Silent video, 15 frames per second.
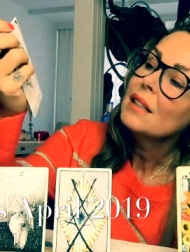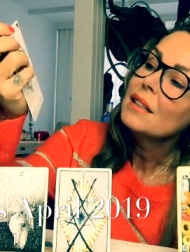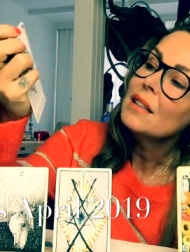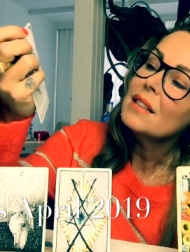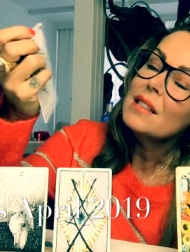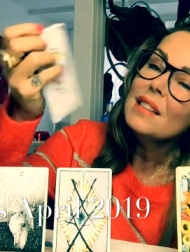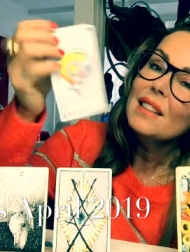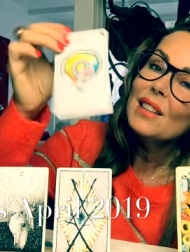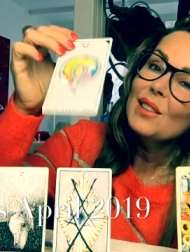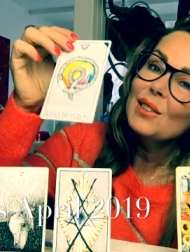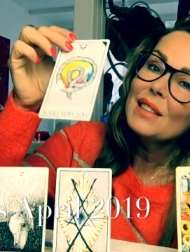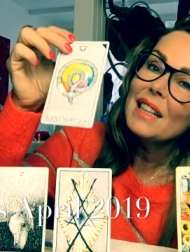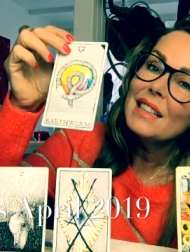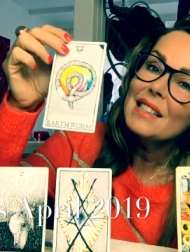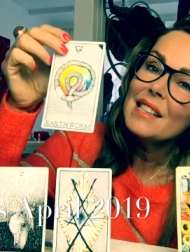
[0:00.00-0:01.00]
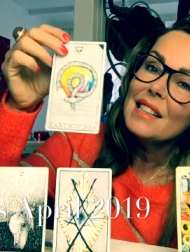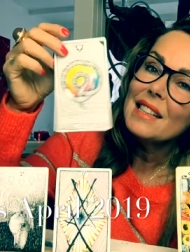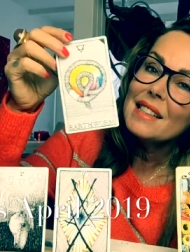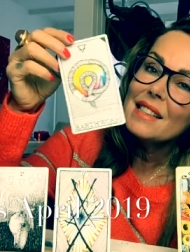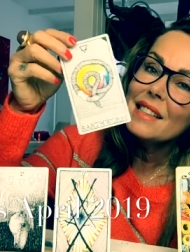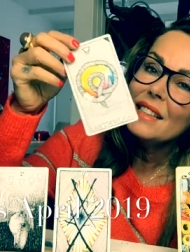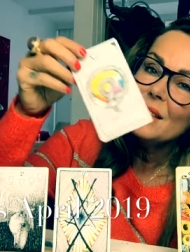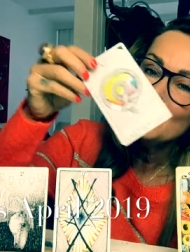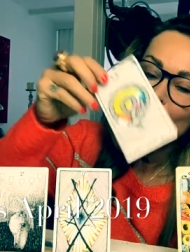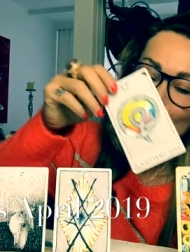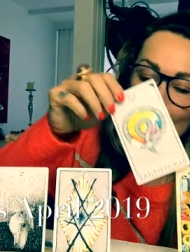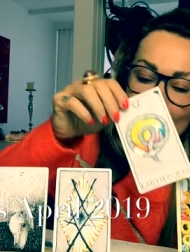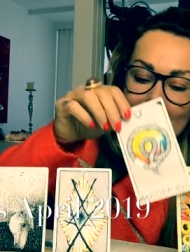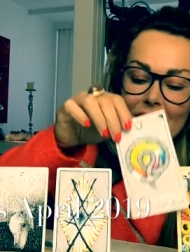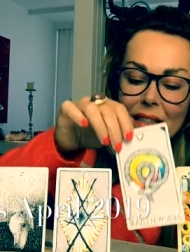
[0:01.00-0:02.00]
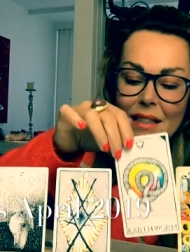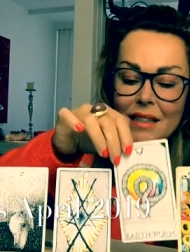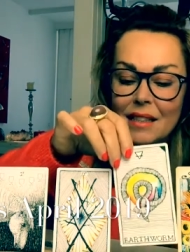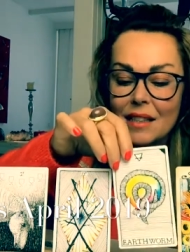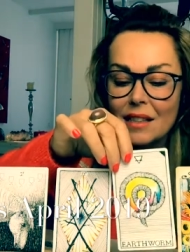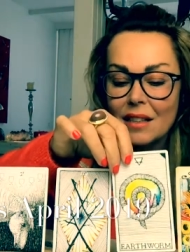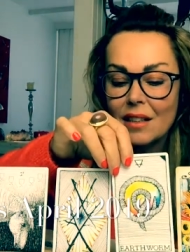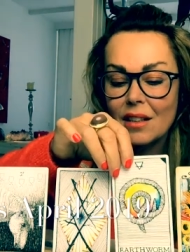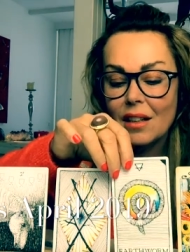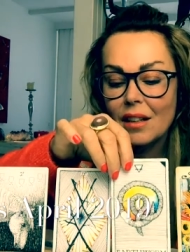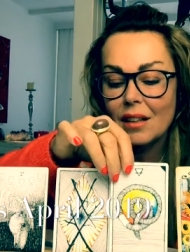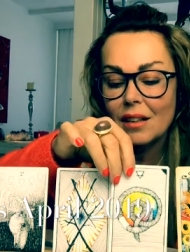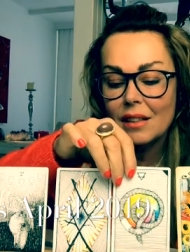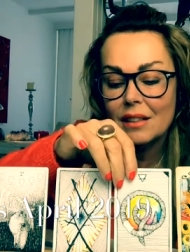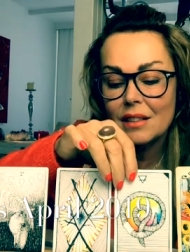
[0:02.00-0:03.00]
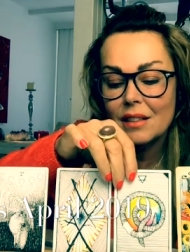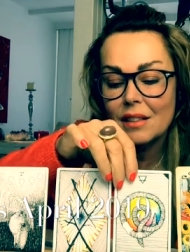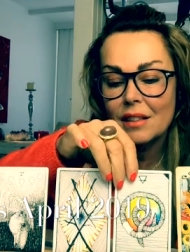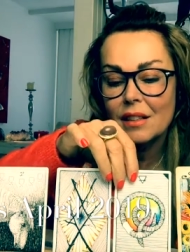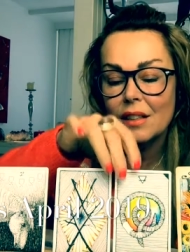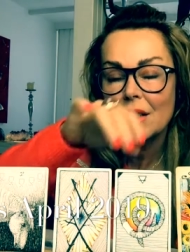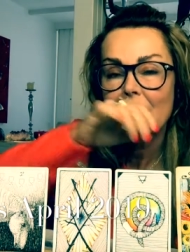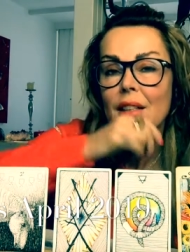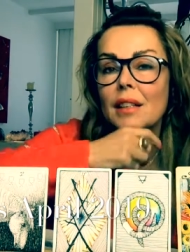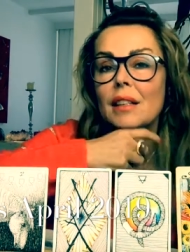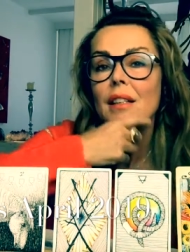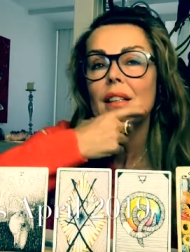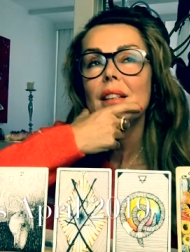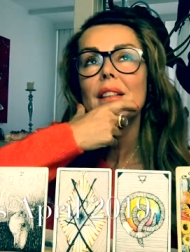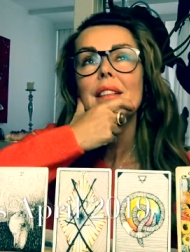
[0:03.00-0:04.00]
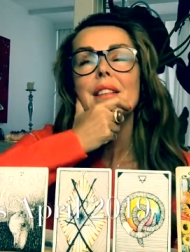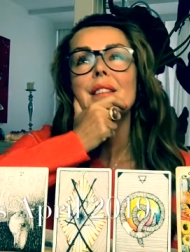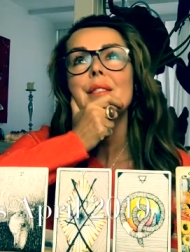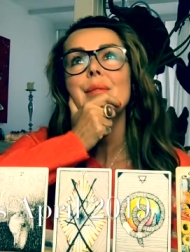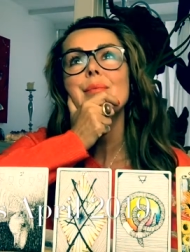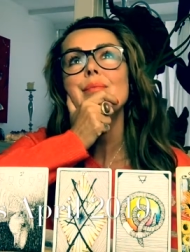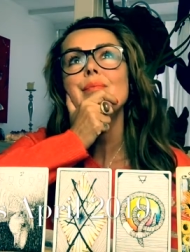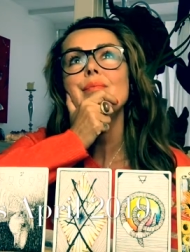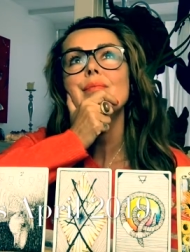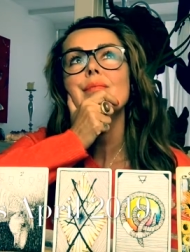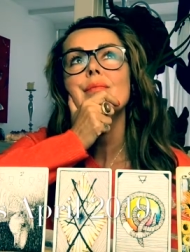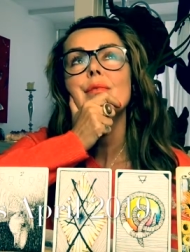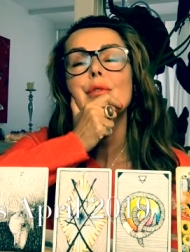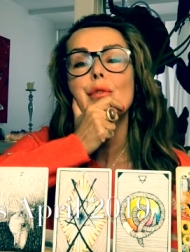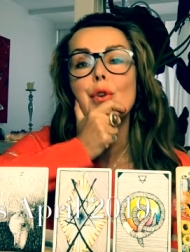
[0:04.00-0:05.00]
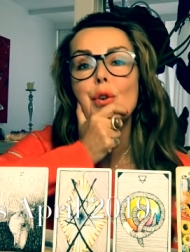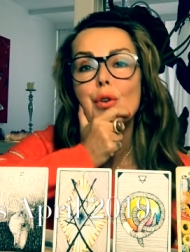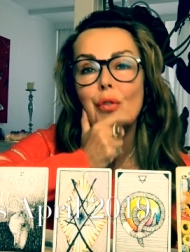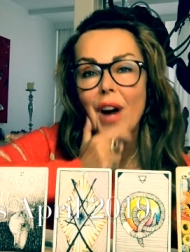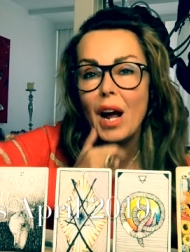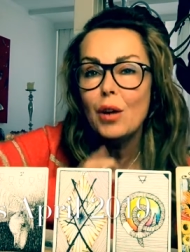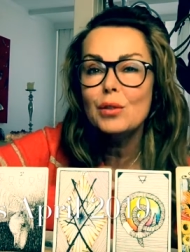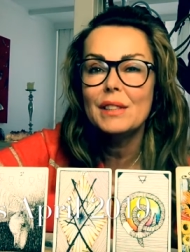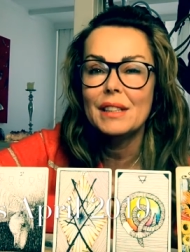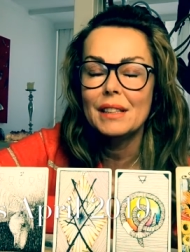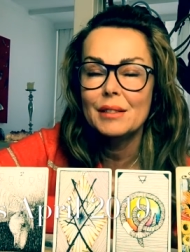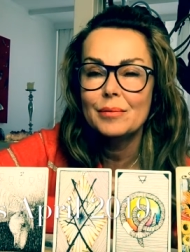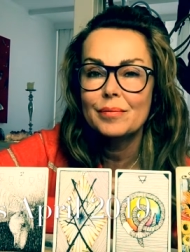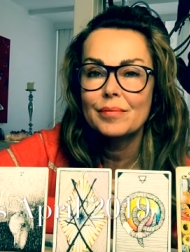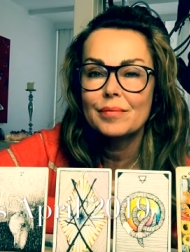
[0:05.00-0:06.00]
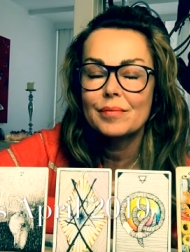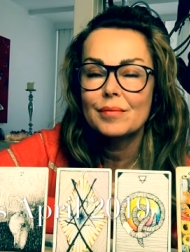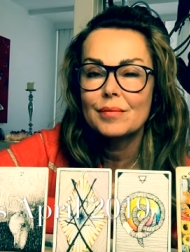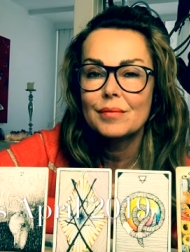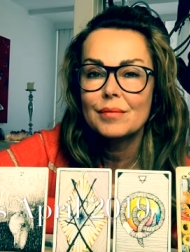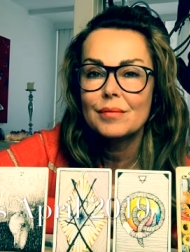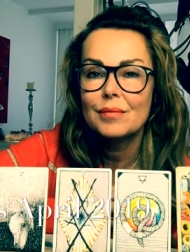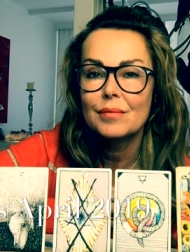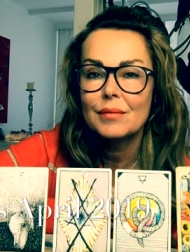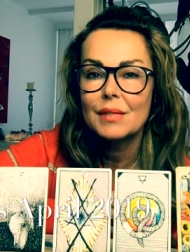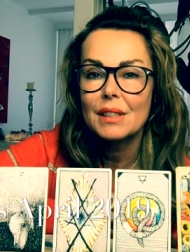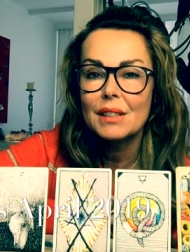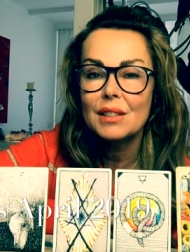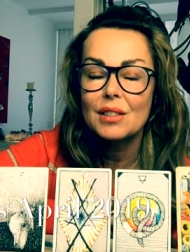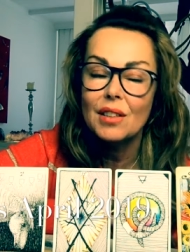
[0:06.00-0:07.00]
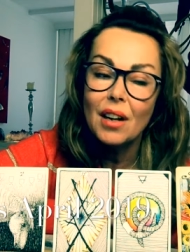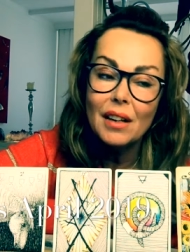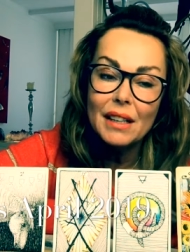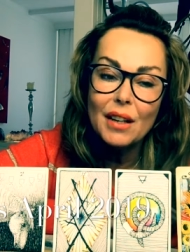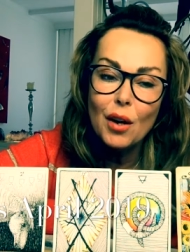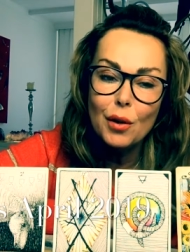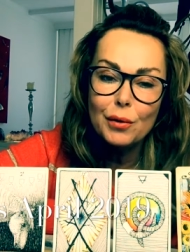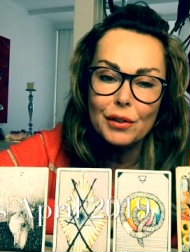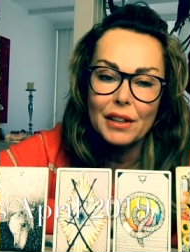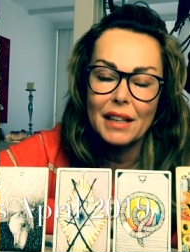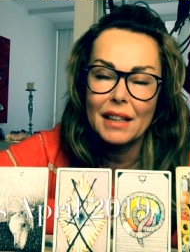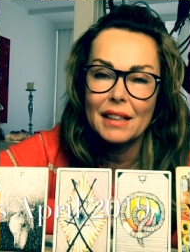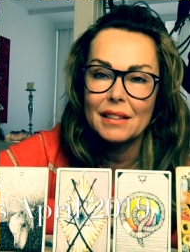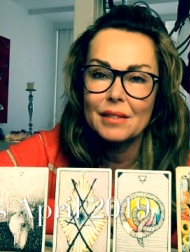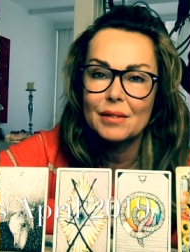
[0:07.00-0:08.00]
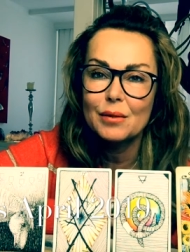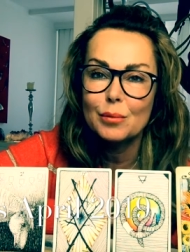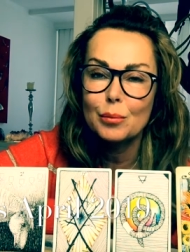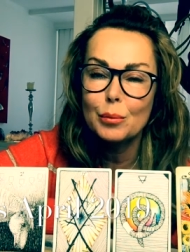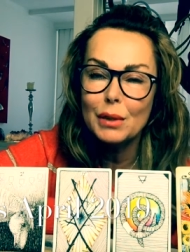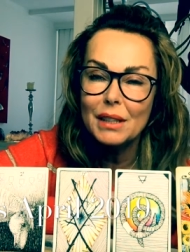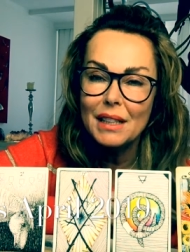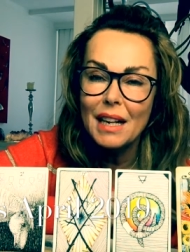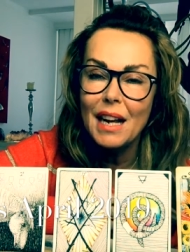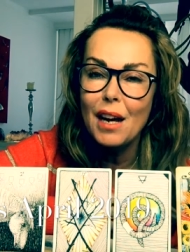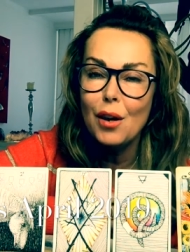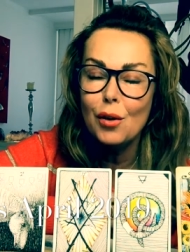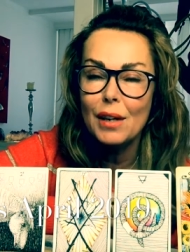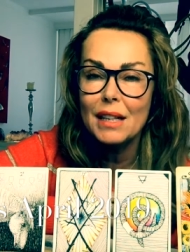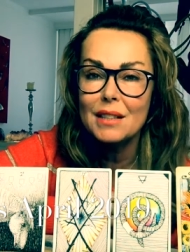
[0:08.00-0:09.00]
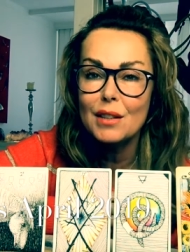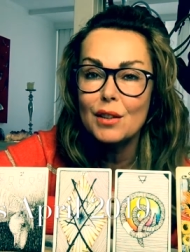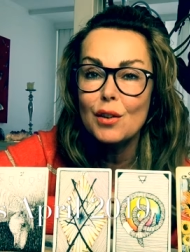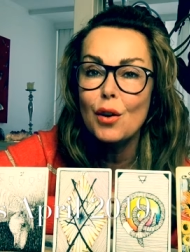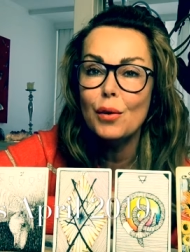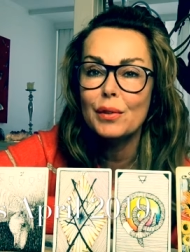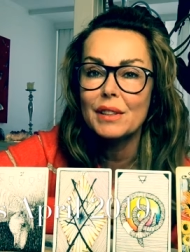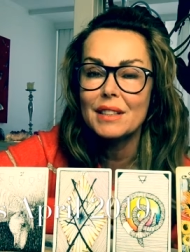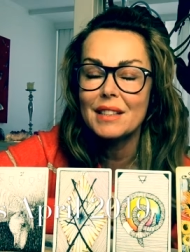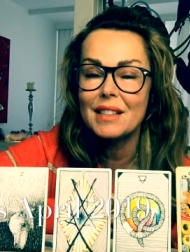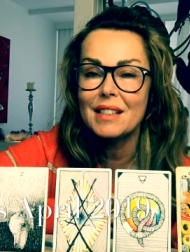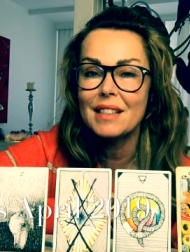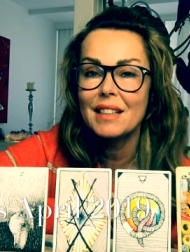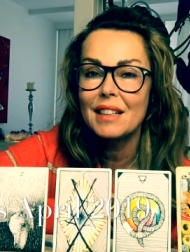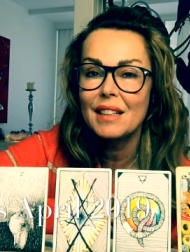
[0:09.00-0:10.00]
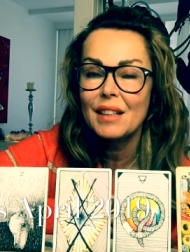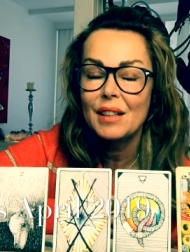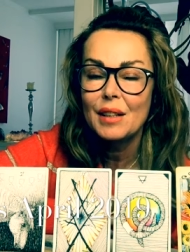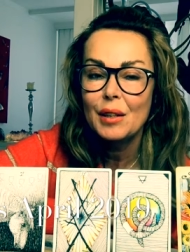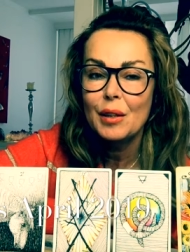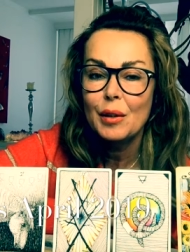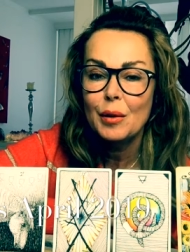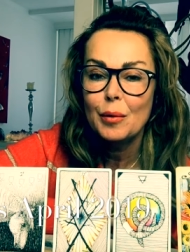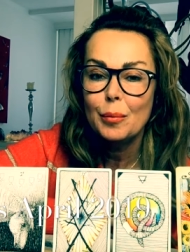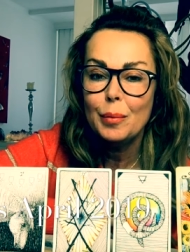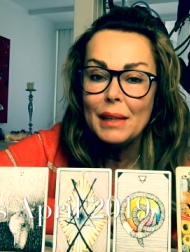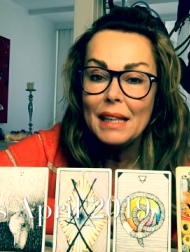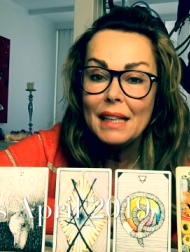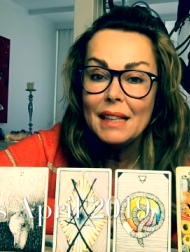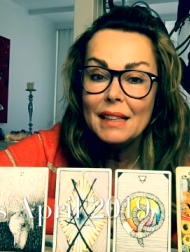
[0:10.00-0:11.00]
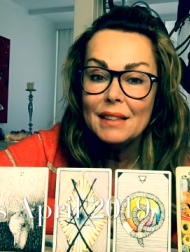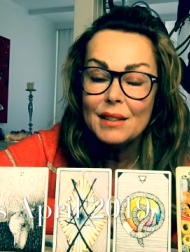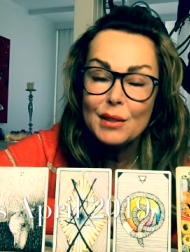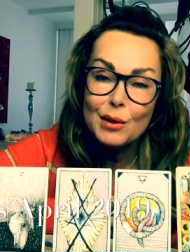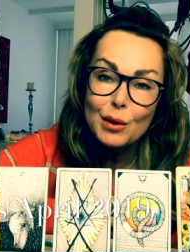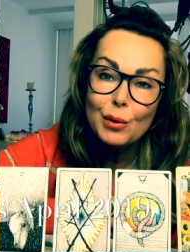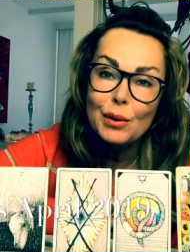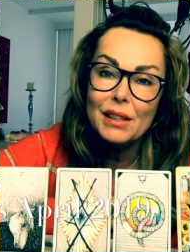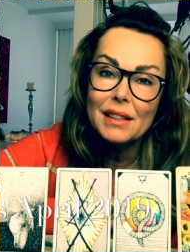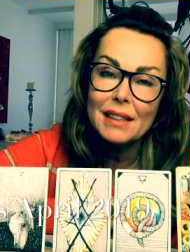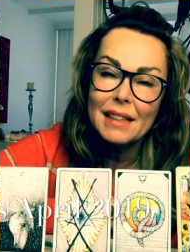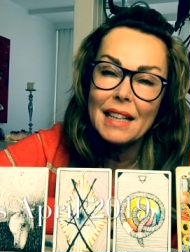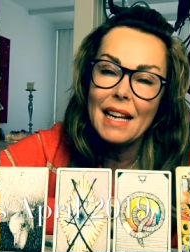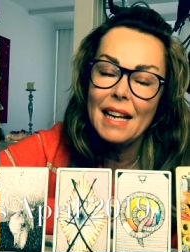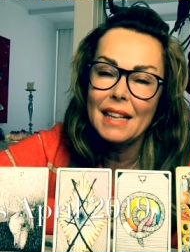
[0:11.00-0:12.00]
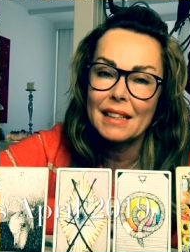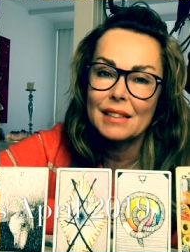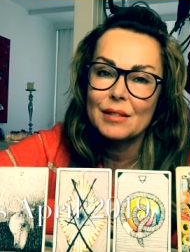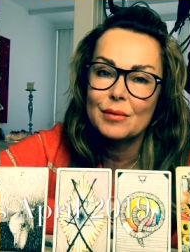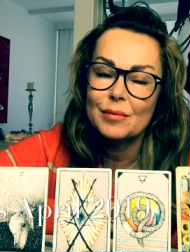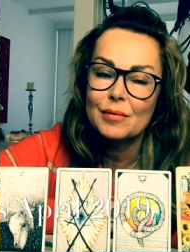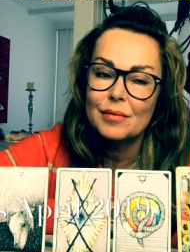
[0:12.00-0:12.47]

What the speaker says: doesn't look that sexy, but it's a card for grounding. Starting over again, but now as a novice. Being the student again.